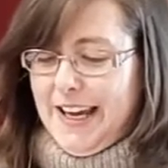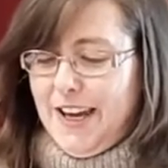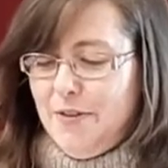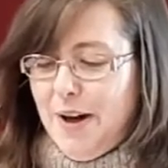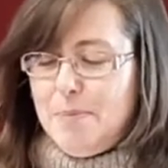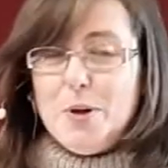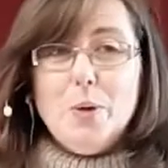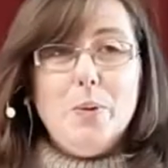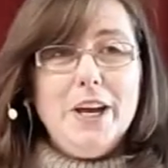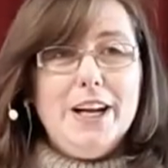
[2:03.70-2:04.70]
Give up
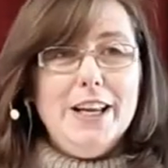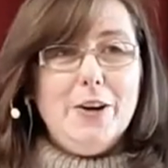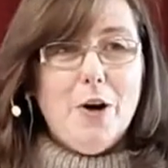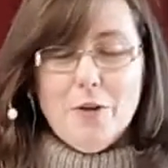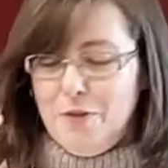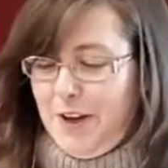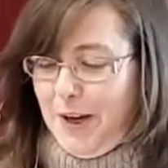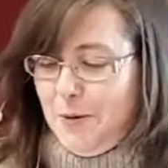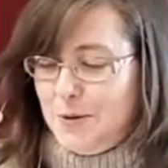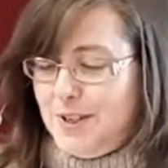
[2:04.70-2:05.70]
your weekly
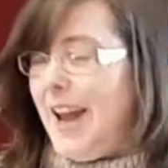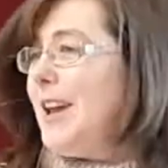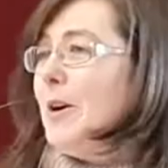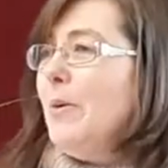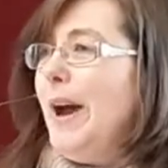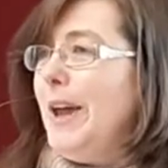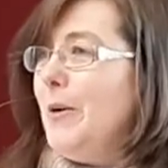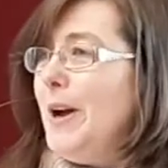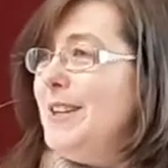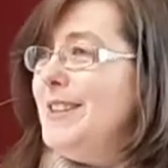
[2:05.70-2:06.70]
coffee or
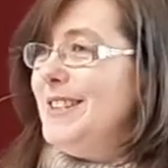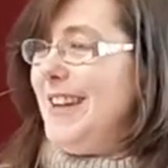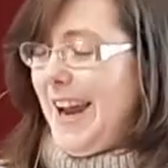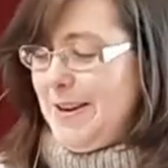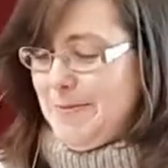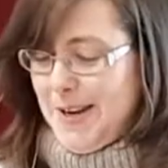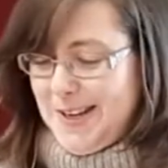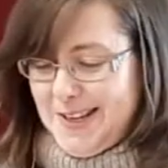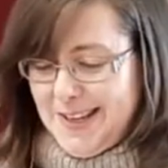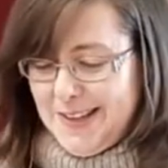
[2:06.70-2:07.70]
takeaway or
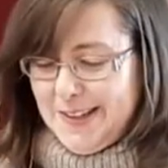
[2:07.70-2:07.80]
entertainment.